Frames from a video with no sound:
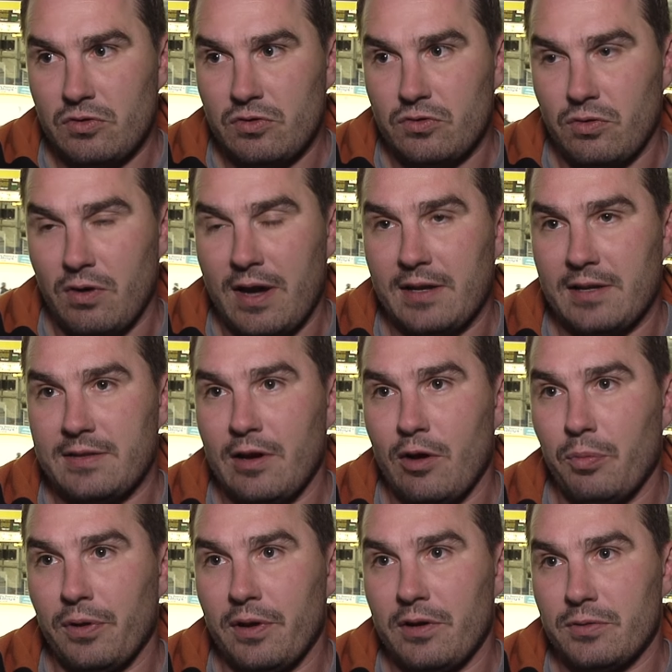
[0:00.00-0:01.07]
trying to tell
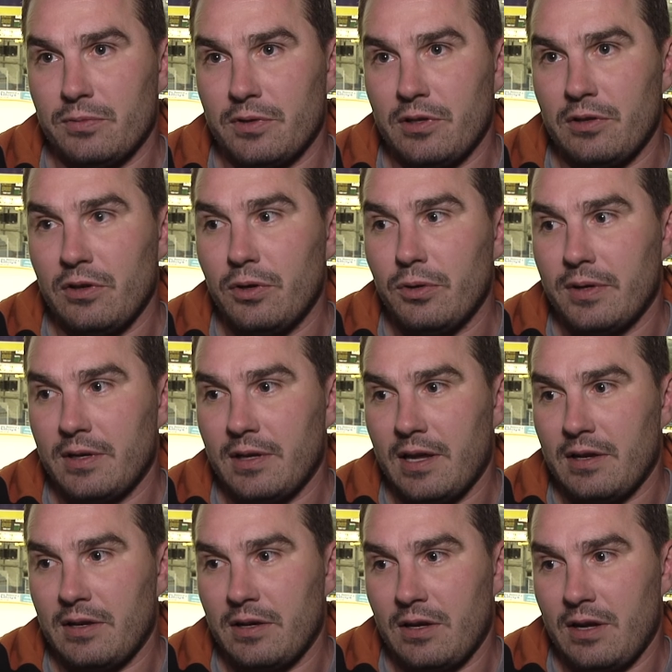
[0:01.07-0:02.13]
players what to do
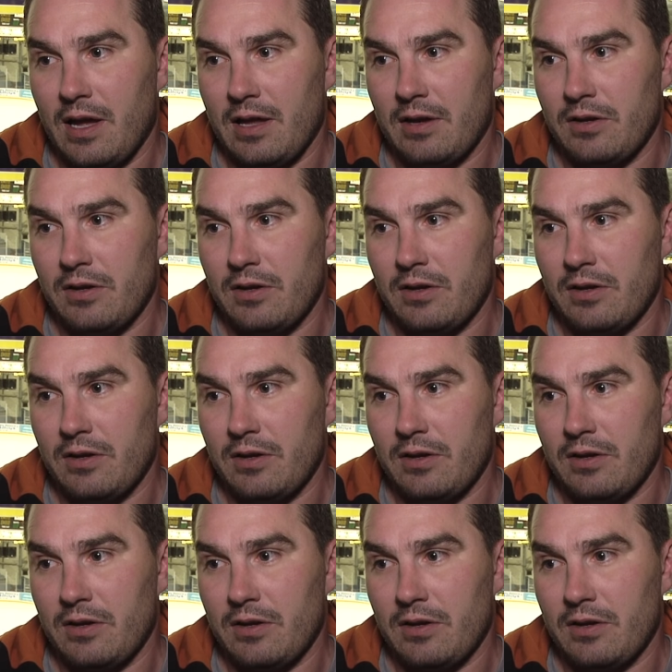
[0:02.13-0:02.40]
and